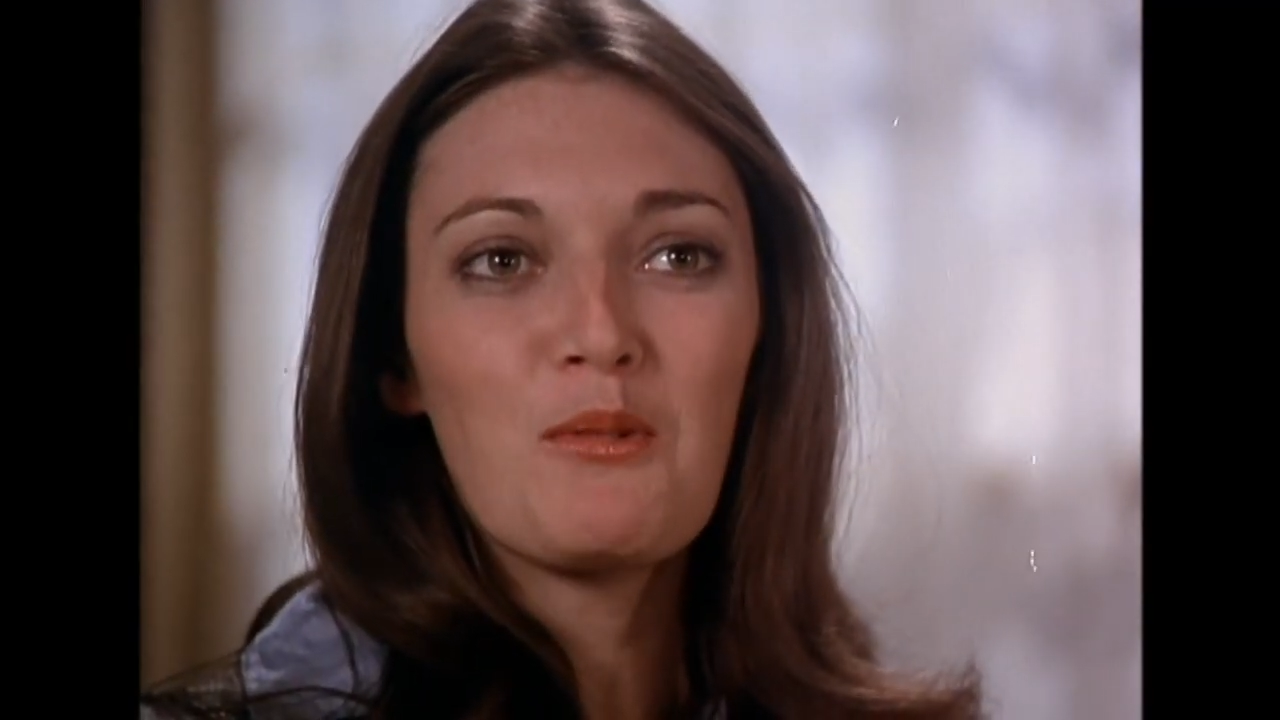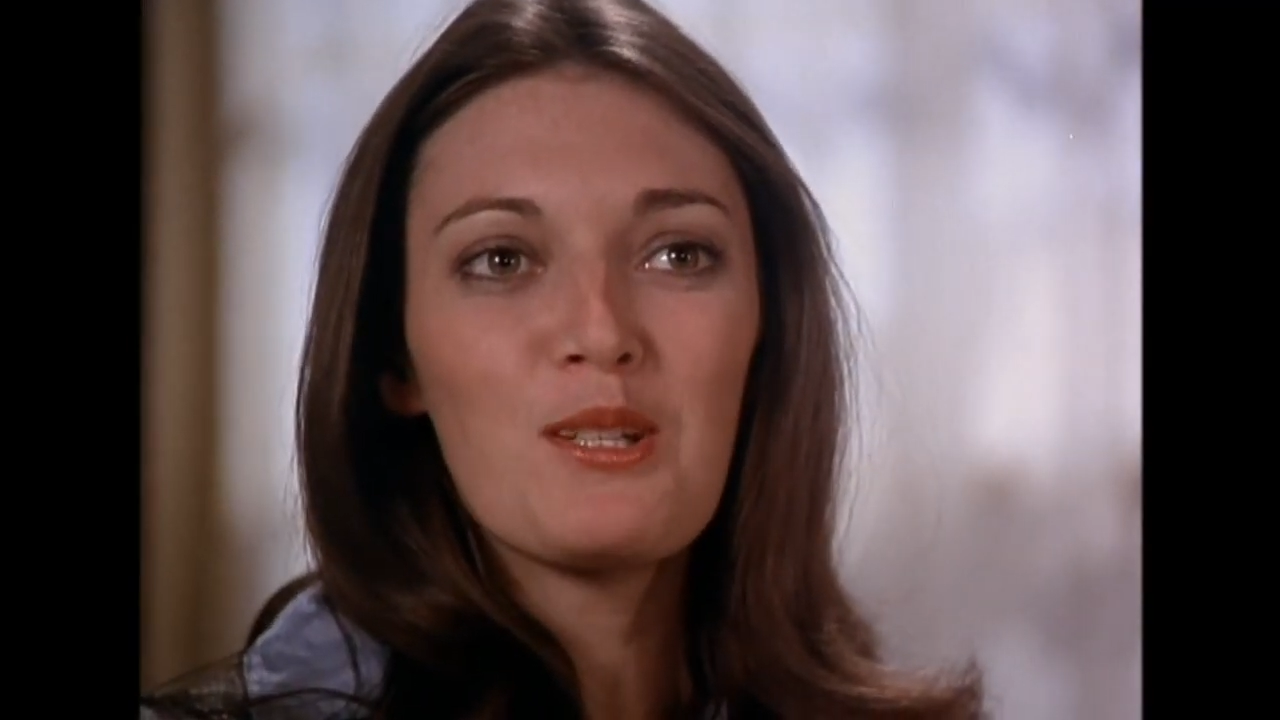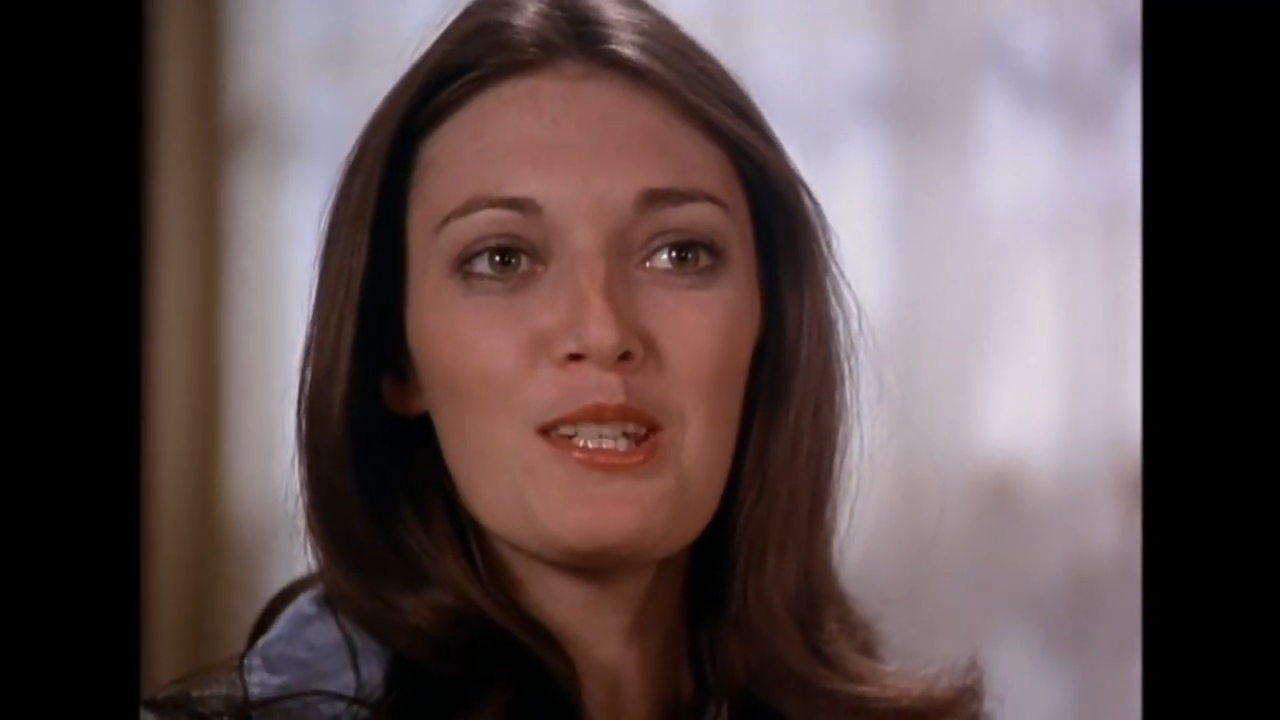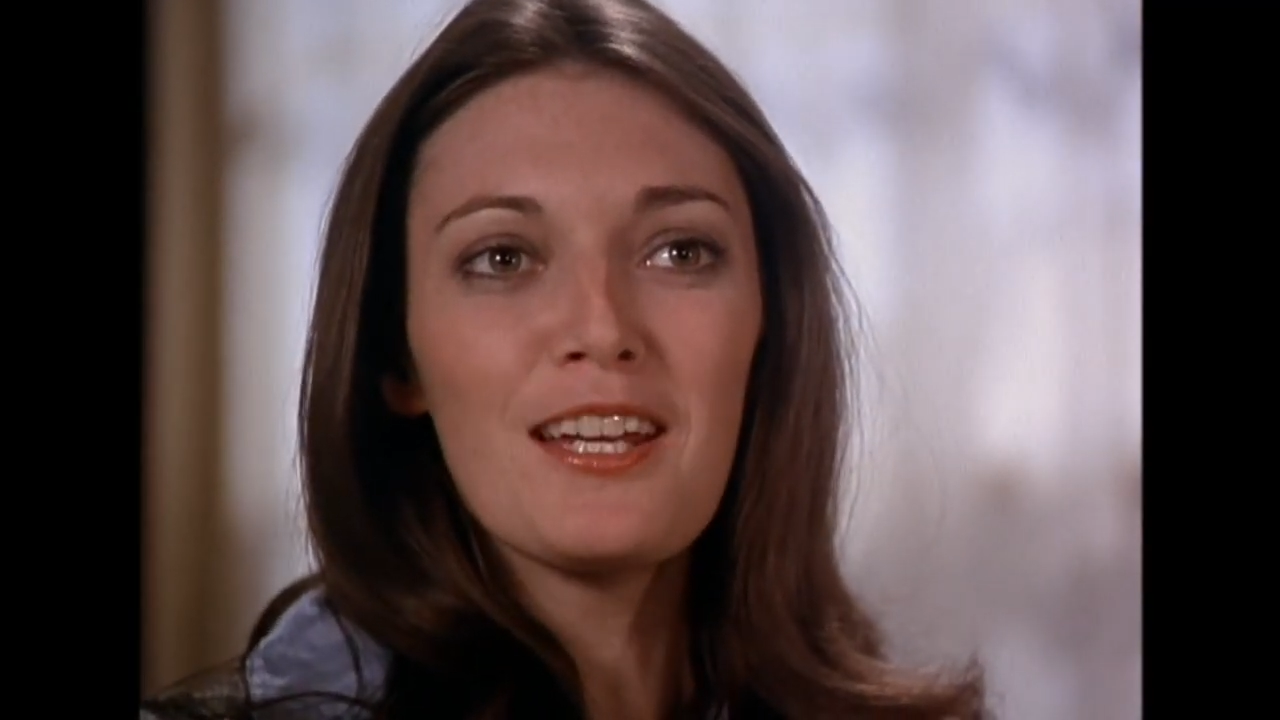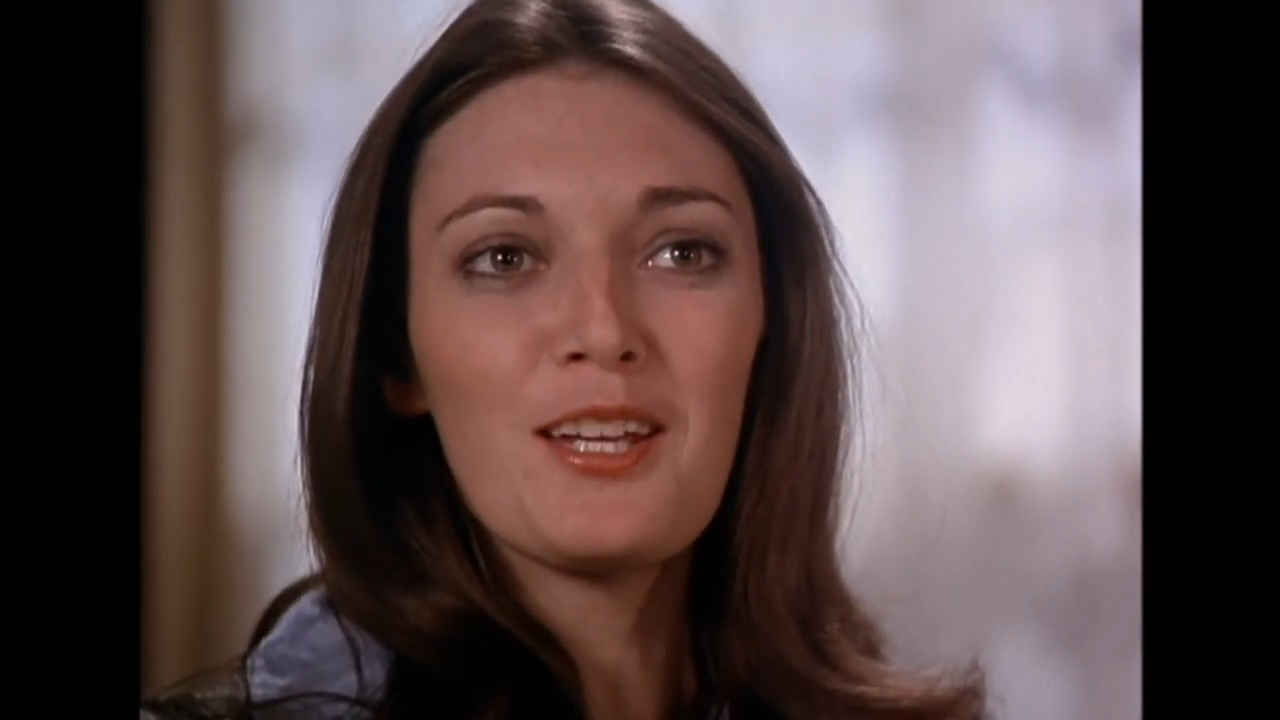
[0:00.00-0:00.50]

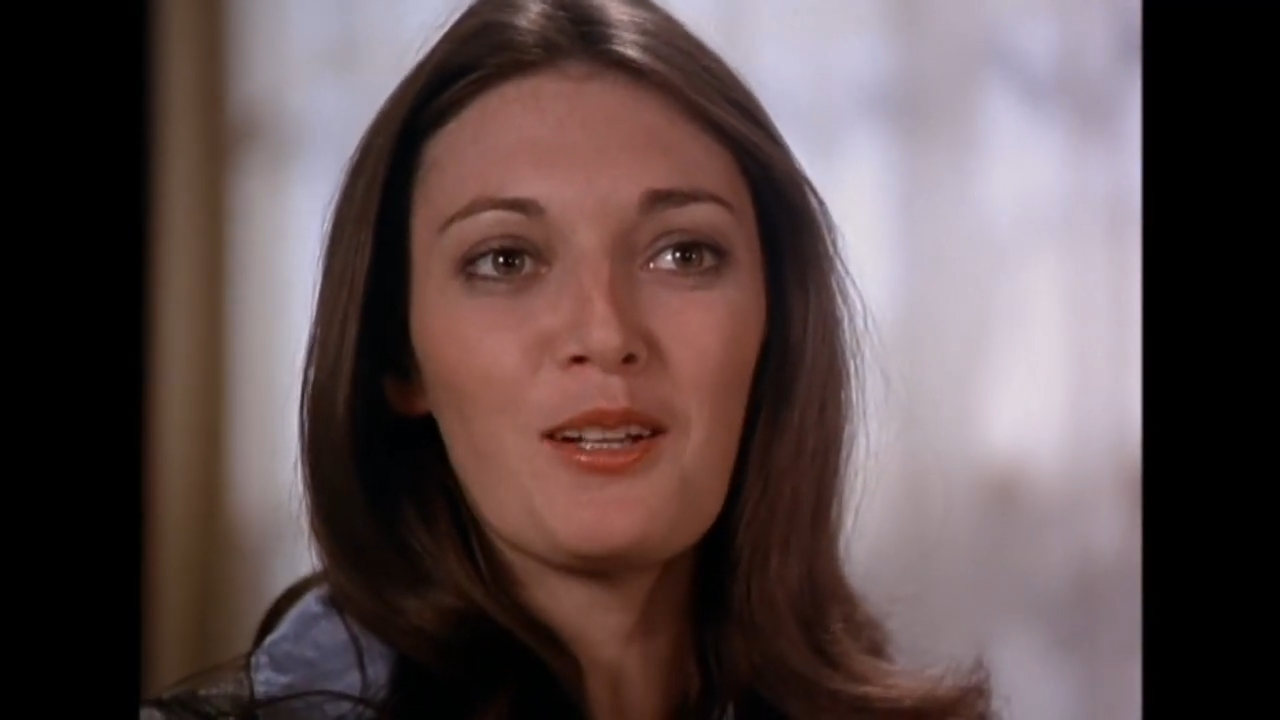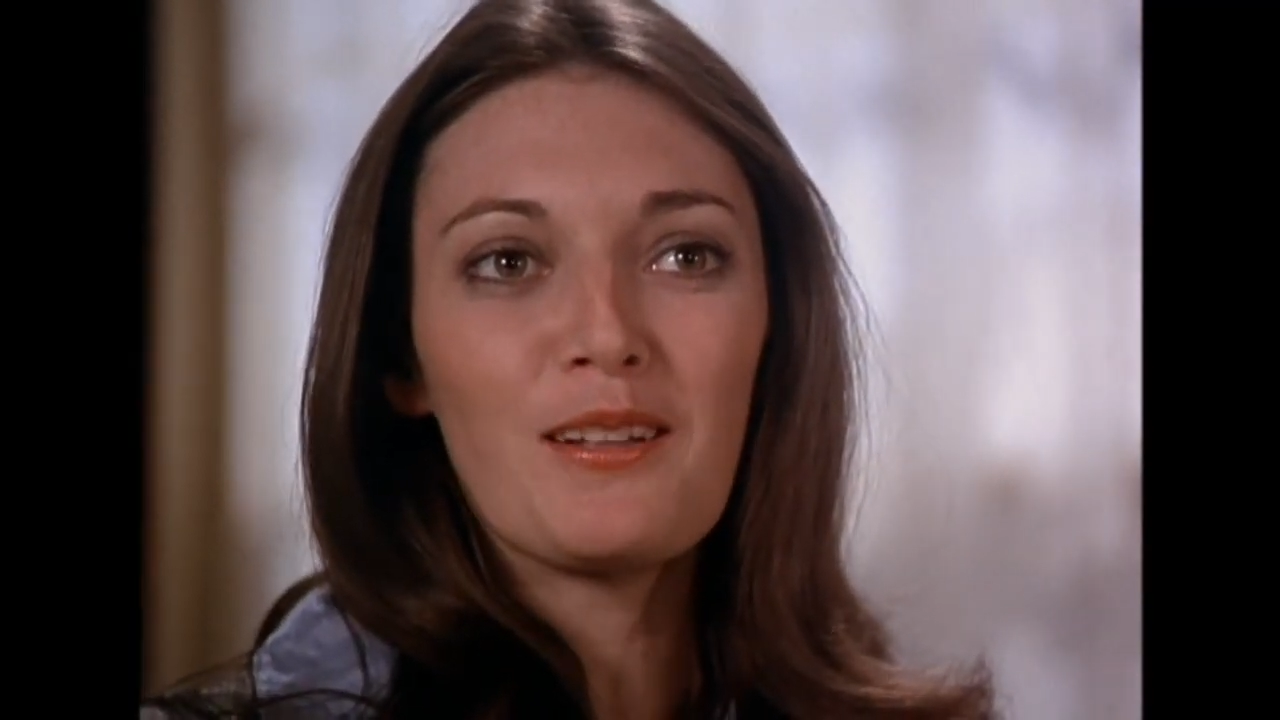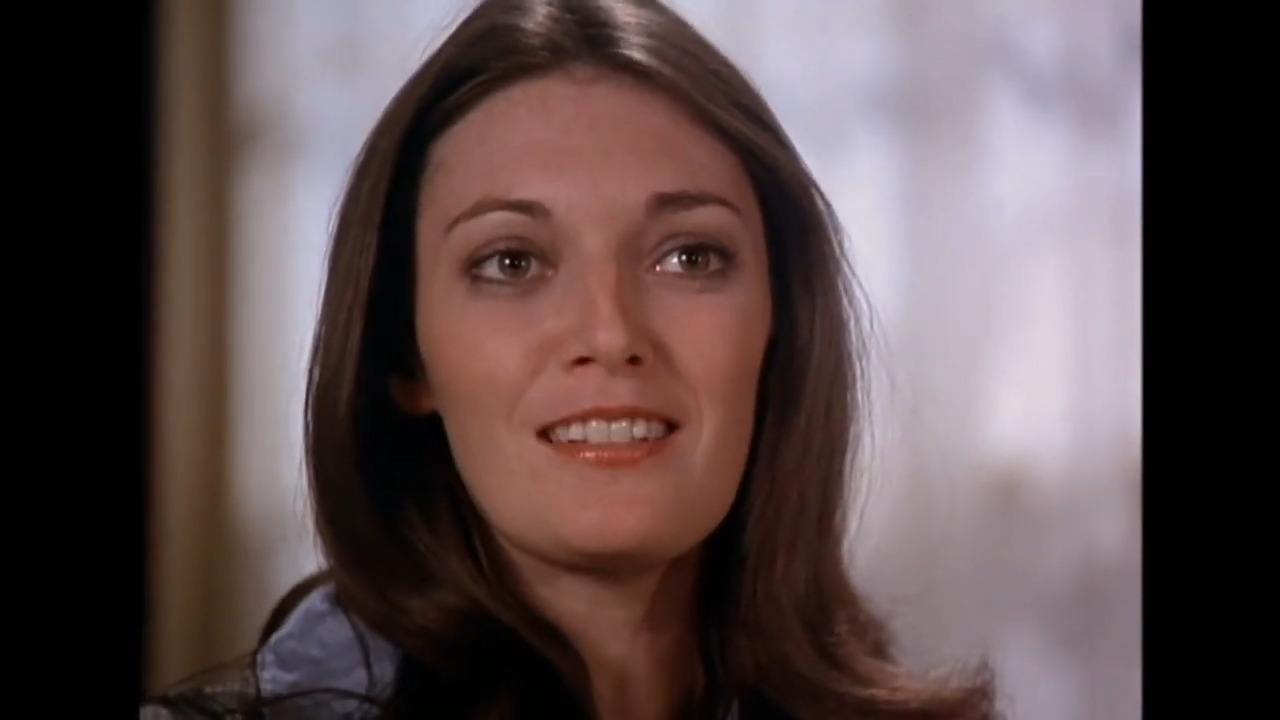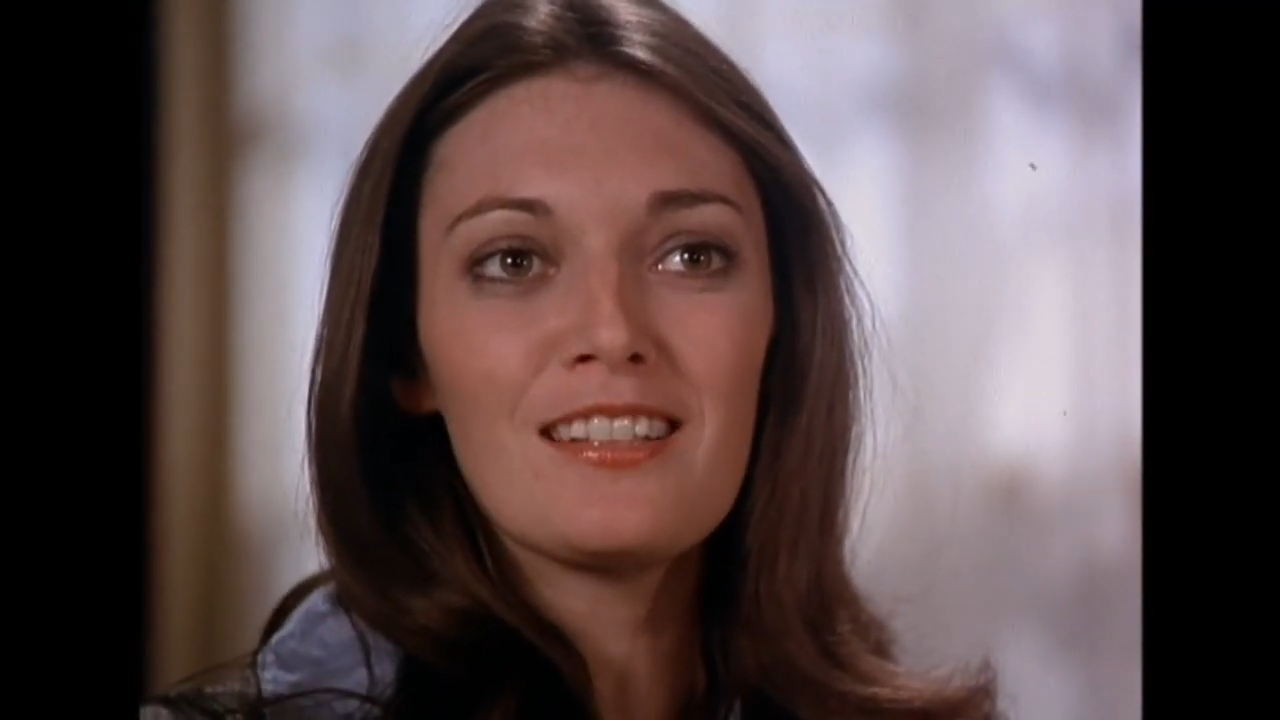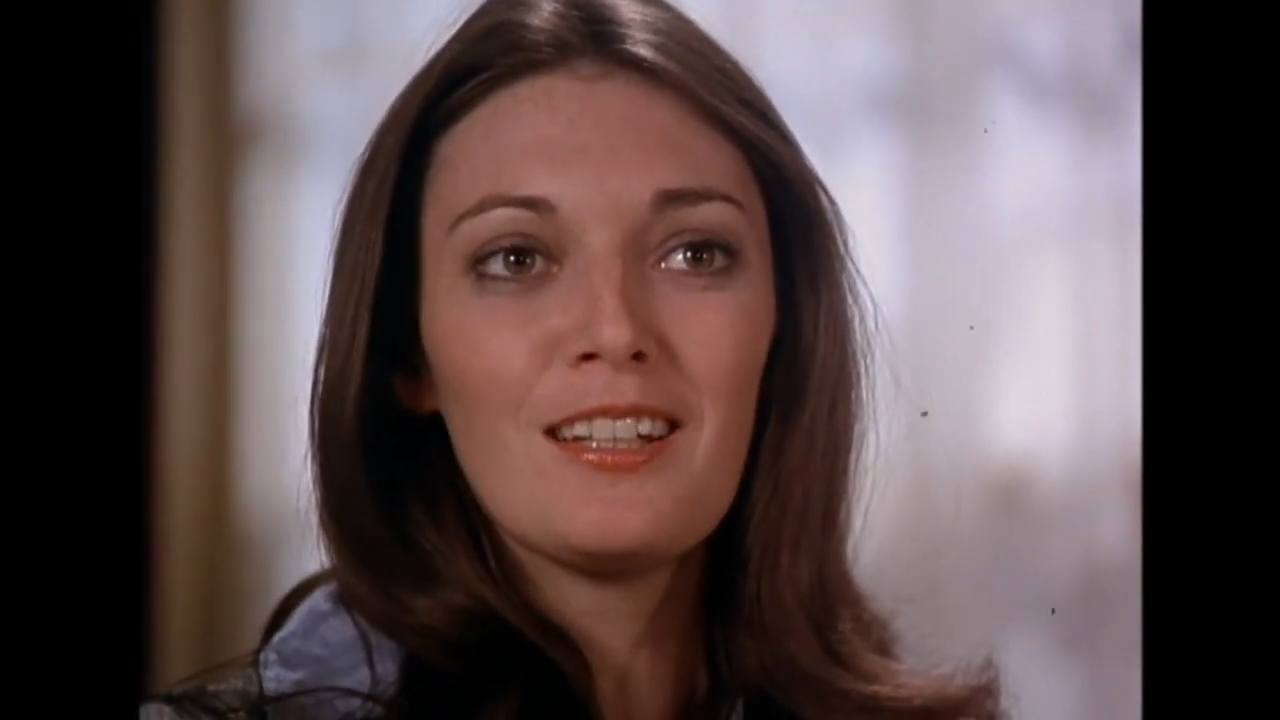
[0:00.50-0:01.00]

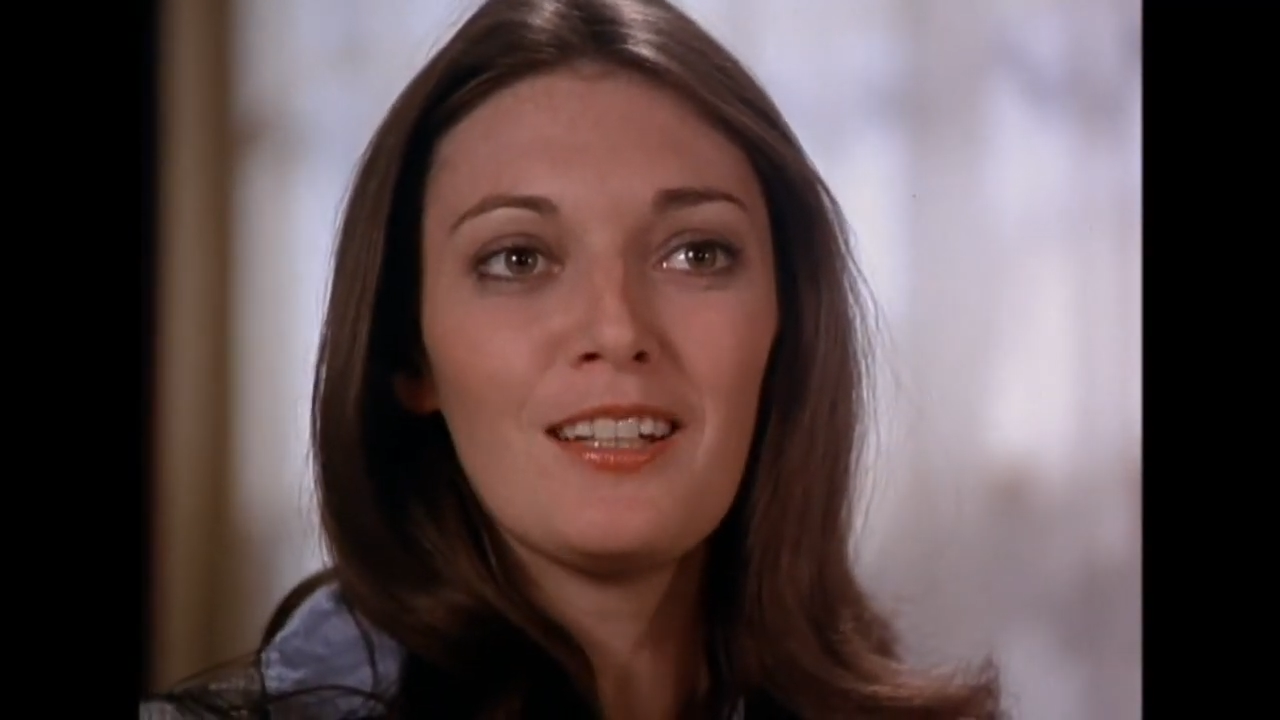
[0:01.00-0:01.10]
ridiculous.